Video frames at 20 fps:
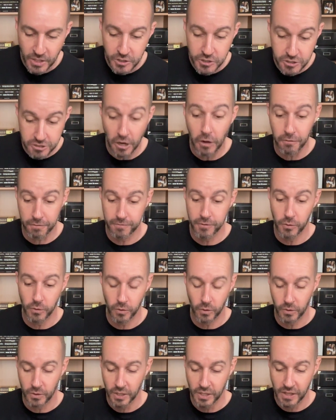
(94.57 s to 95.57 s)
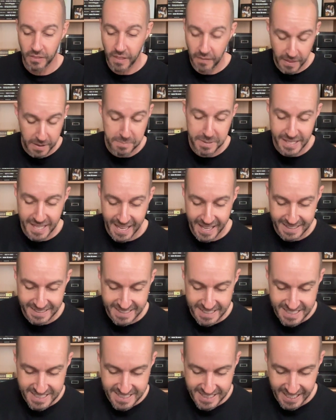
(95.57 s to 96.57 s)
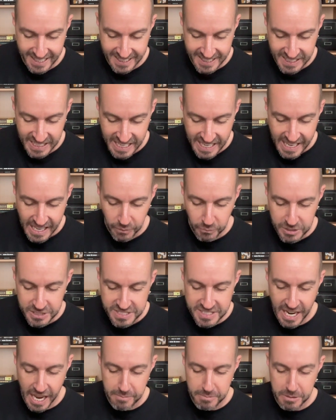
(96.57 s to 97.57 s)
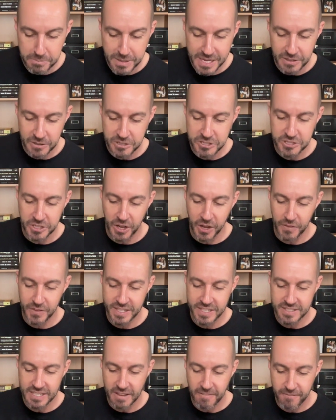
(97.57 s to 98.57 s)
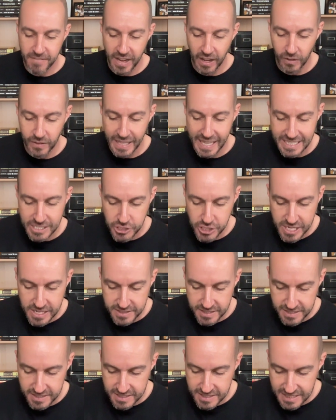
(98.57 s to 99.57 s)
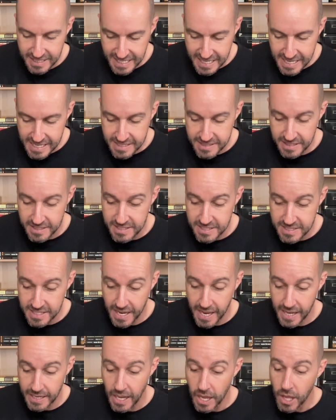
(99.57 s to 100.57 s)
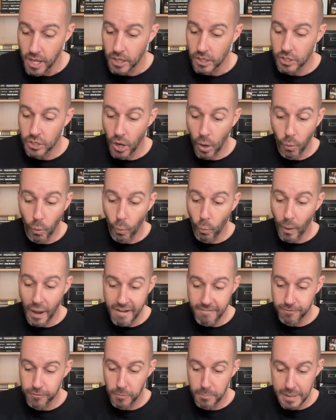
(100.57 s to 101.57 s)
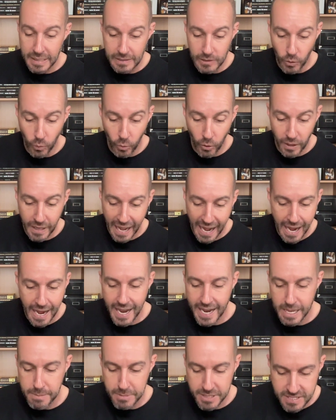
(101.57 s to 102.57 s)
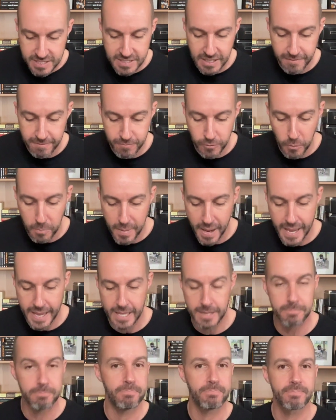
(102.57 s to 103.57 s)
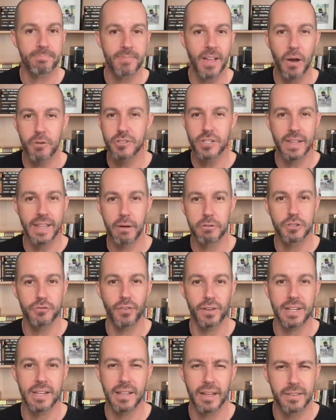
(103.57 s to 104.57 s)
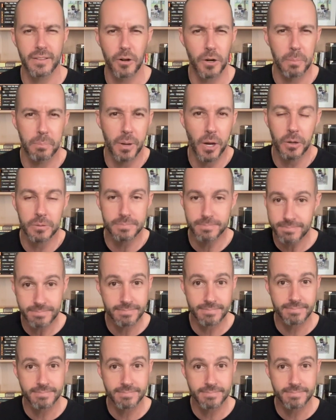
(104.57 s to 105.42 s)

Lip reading: so full that they began to sink. And when Simon Peter saw this, he fell at Jesus' knees and said, go away from me, Lord. I am a sinful man. I always thought that was funny. Like, they're in a boat.